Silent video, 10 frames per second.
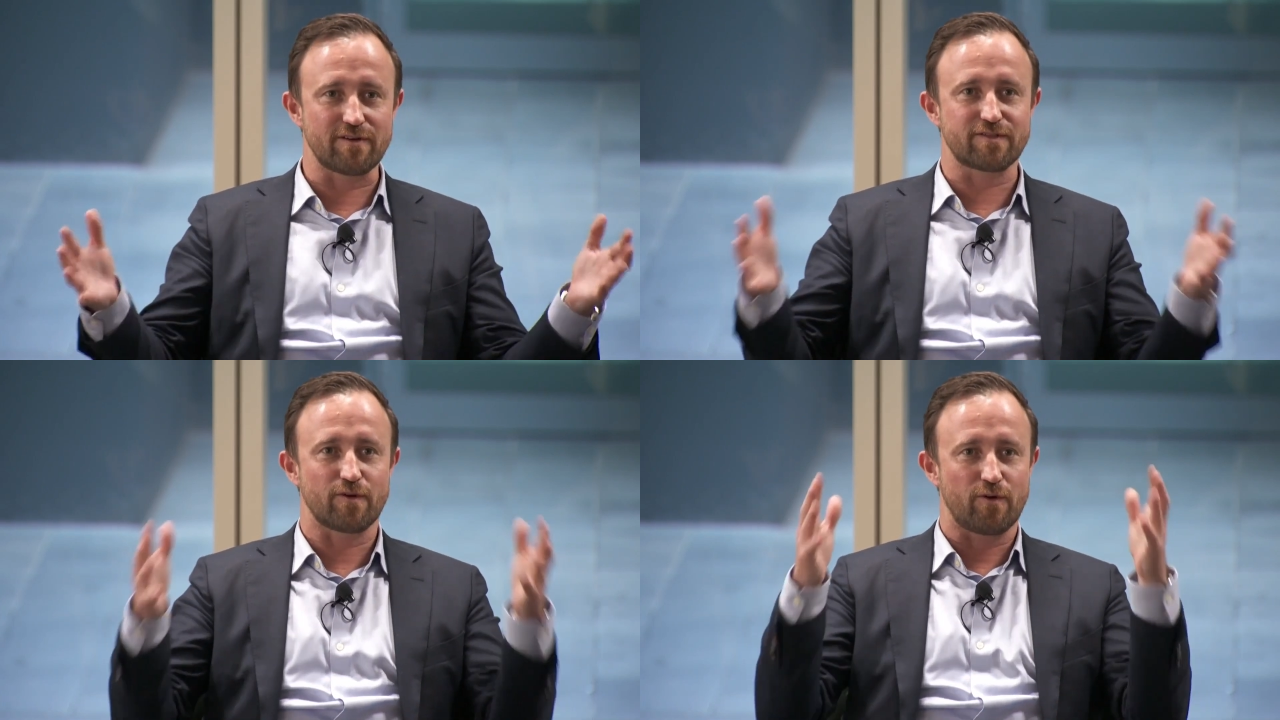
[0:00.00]

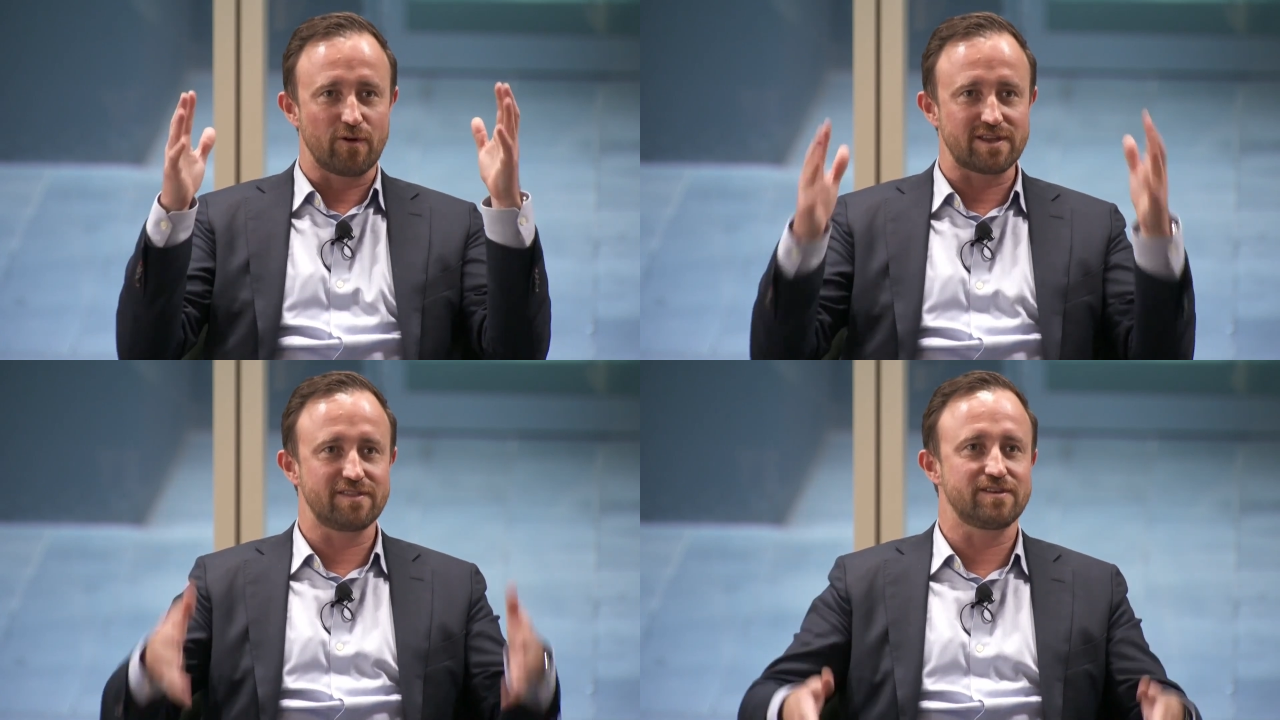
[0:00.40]
It's
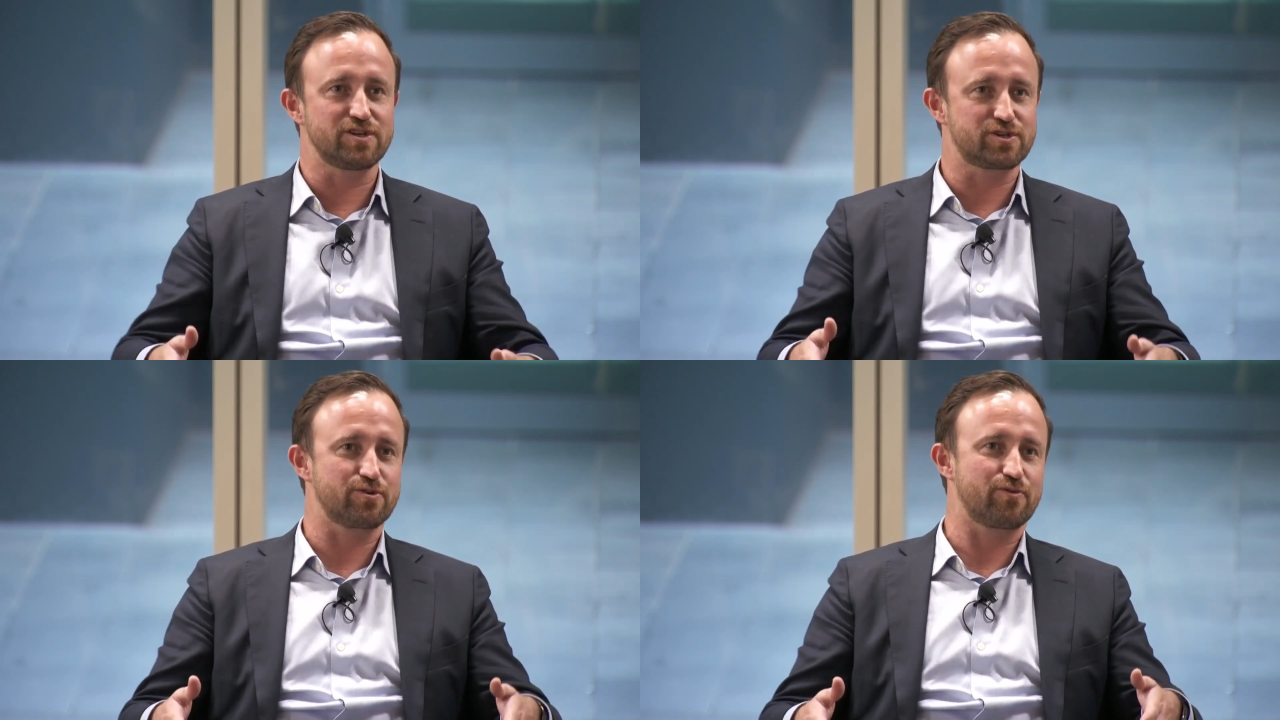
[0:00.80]
all in the
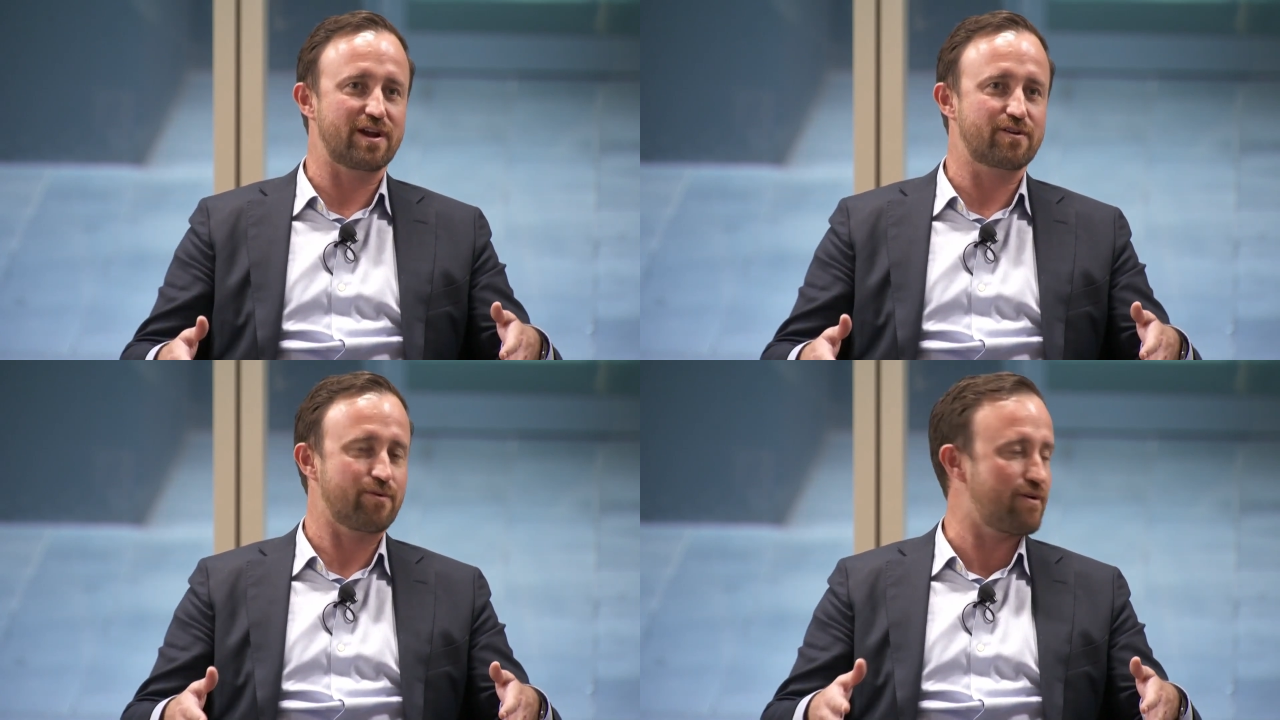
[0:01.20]
digital
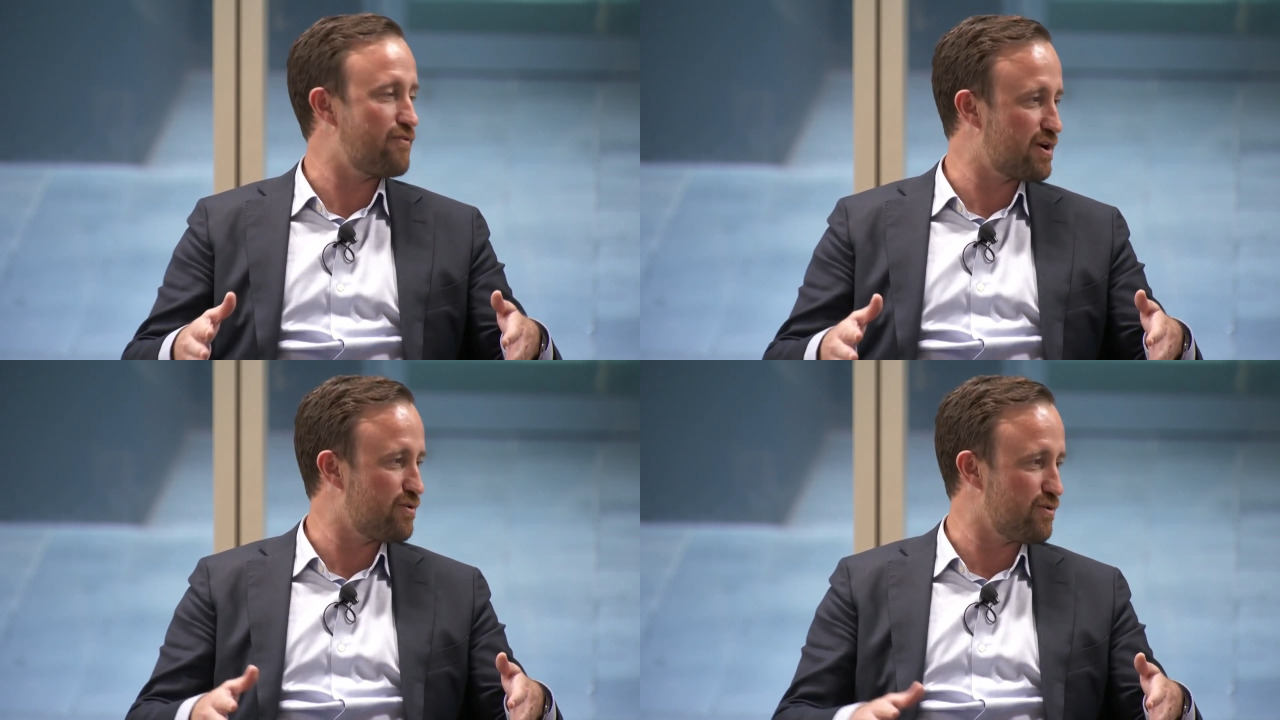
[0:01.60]
record,
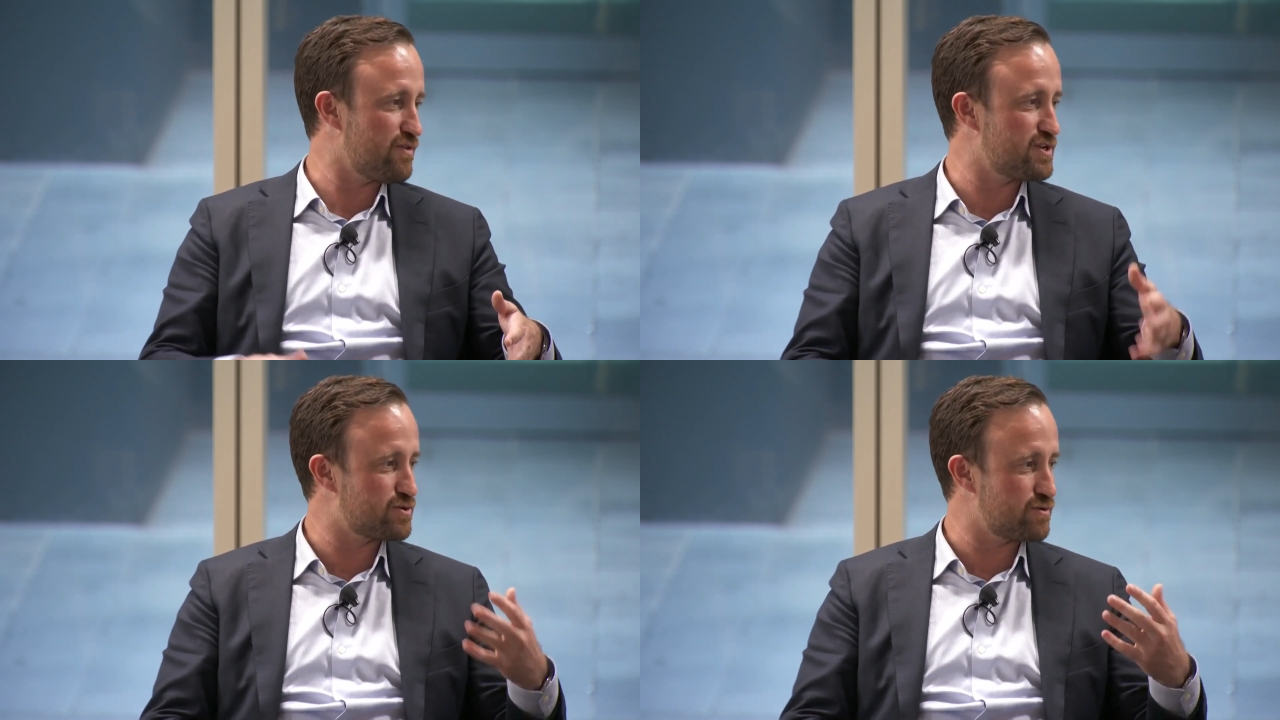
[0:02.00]
record,
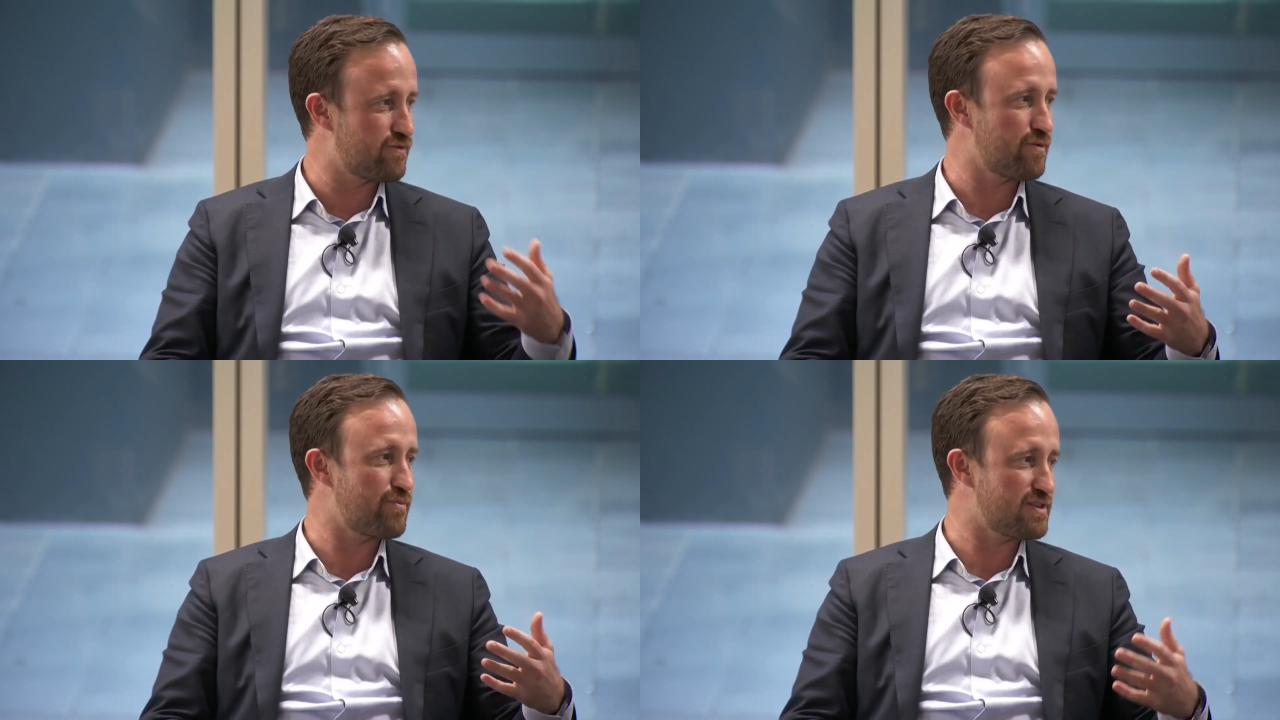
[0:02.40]
the digital
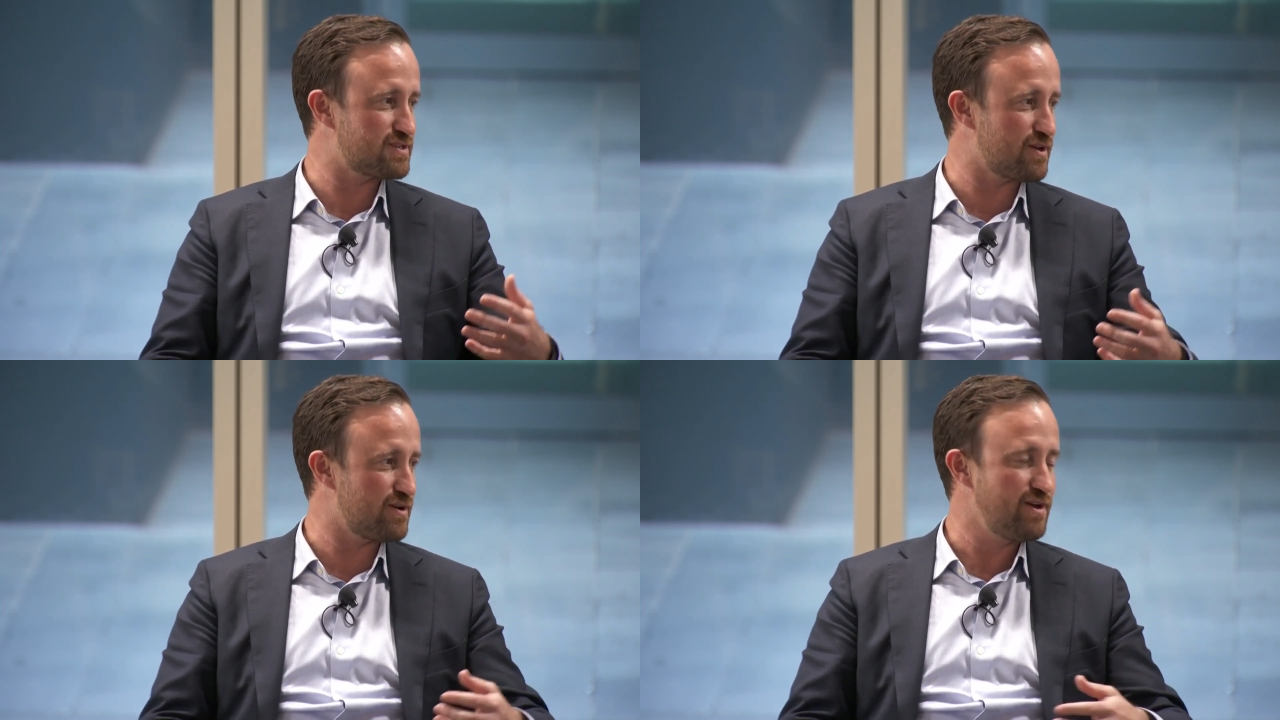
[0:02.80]
footprint.
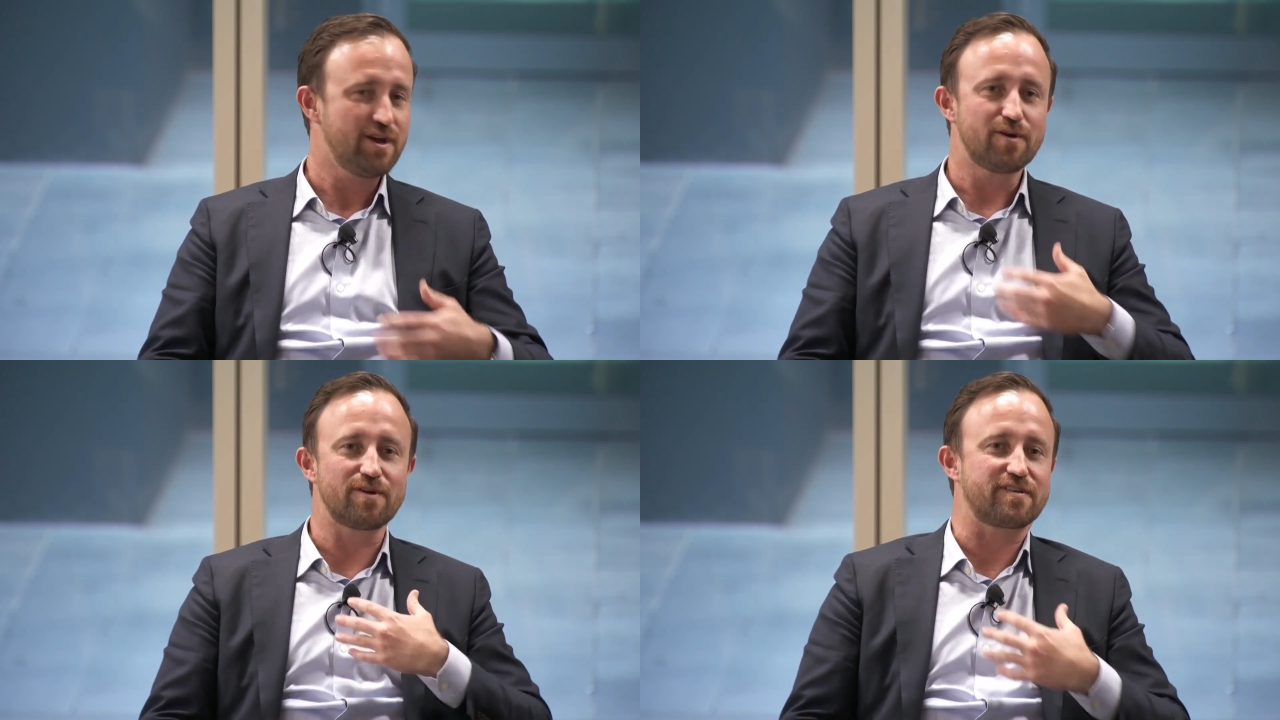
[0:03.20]
So
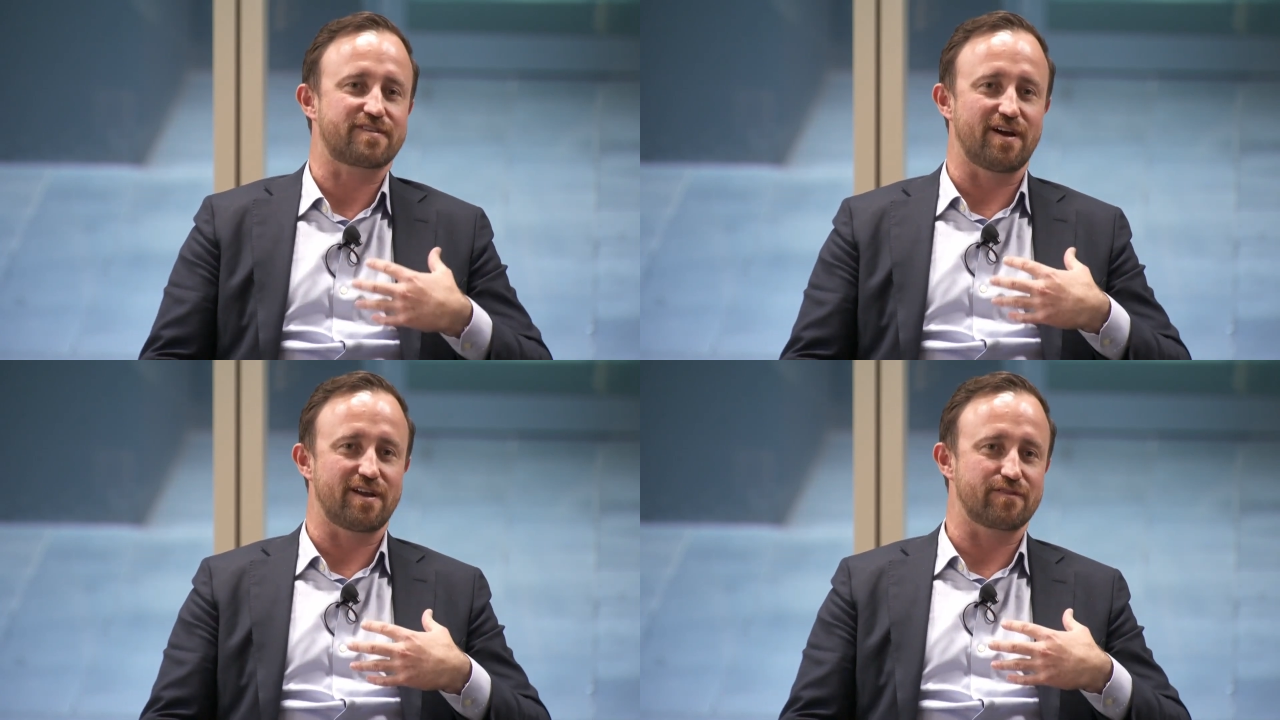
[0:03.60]
what's
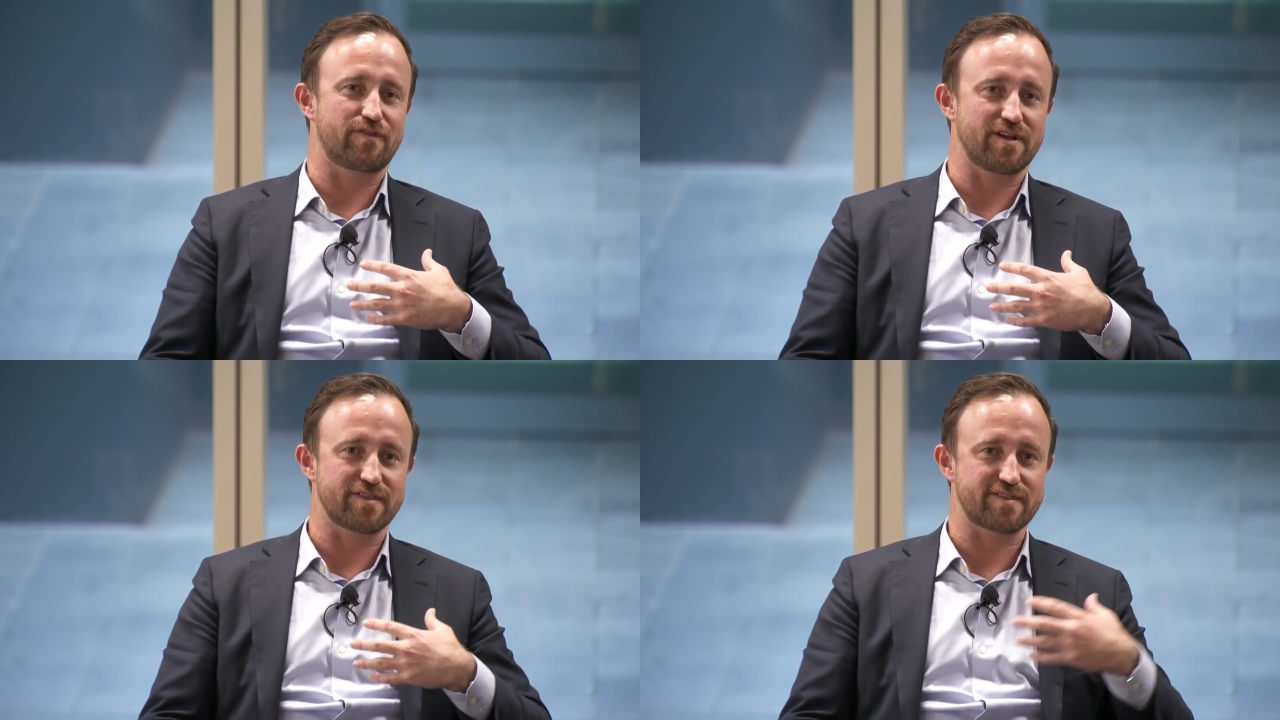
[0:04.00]
exciting for us at